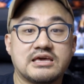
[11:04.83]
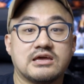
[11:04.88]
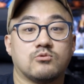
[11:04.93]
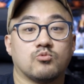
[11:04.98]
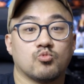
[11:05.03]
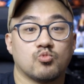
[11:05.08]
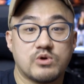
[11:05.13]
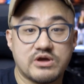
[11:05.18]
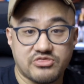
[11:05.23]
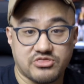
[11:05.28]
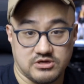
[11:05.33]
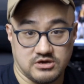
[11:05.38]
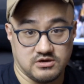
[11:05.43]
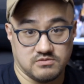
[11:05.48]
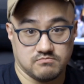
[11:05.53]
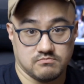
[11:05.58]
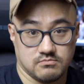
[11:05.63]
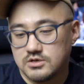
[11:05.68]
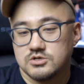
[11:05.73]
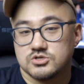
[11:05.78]
it with
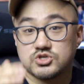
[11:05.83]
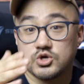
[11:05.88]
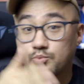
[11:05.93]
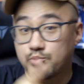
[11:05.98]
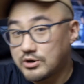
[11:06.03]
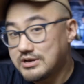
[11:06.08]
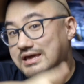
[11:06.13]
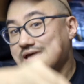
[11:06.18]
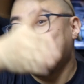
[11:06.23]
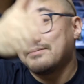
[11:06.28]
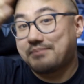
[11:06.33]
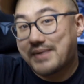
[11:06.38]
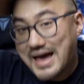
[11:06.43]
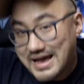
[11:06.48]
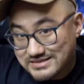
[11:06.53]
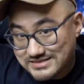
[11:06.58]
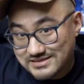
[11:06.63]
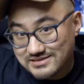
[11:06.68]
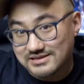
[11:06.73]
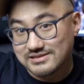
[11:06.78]
him. So bringing it
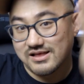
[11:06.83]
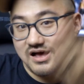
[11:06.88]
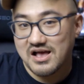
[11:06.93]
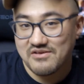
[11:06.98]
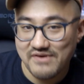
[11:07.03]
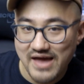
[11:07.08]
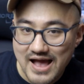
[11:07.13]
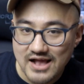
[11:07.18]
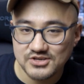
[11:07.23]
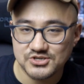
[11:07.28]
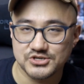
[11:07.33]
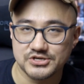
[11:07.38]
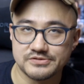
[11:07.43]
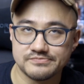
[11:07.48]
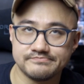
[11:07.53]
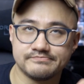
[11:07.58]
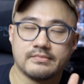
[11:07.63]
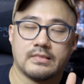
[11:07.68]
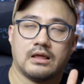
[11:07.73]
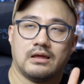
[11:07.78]
back to the live
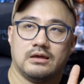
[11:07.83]
action,